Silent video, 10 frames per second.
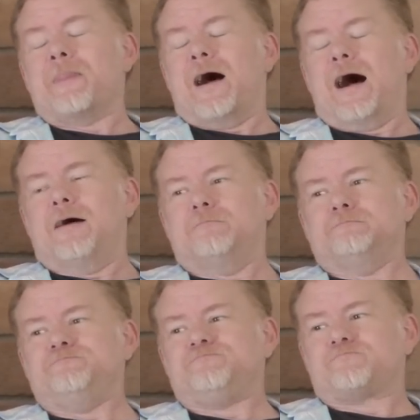
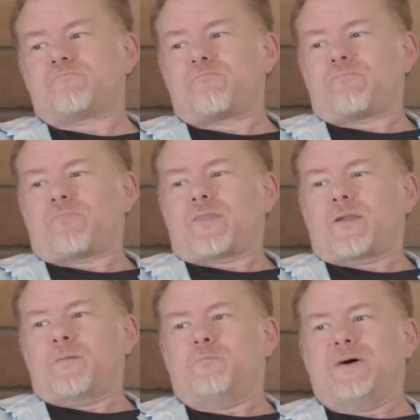
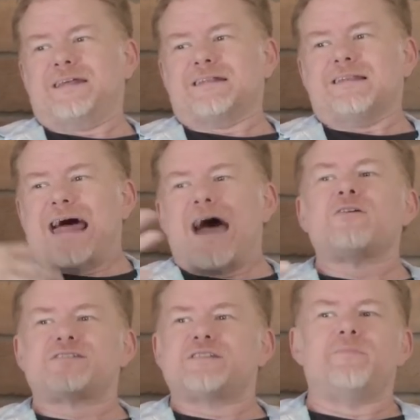But it
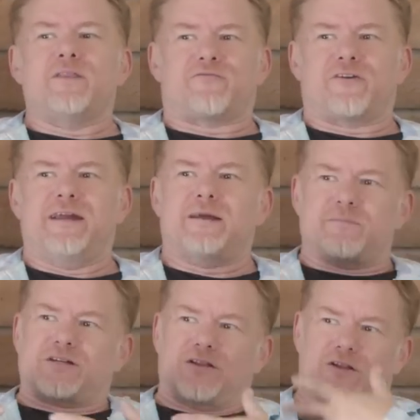allows them the
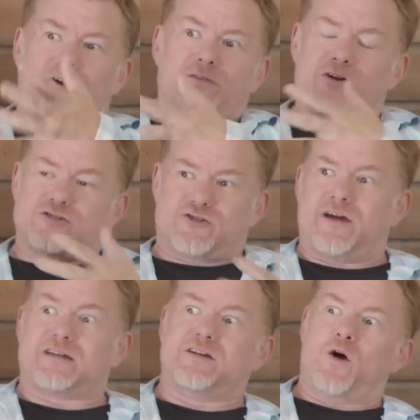freedom to learn those
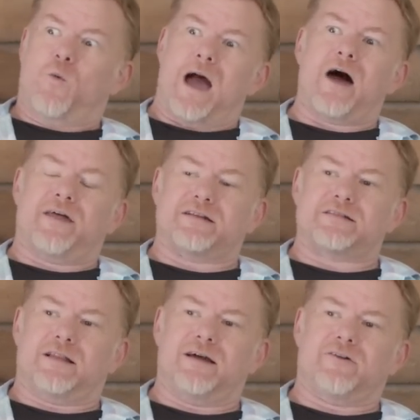tricks and go, wow, that's
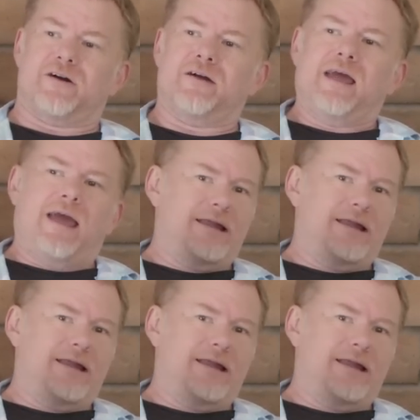clever.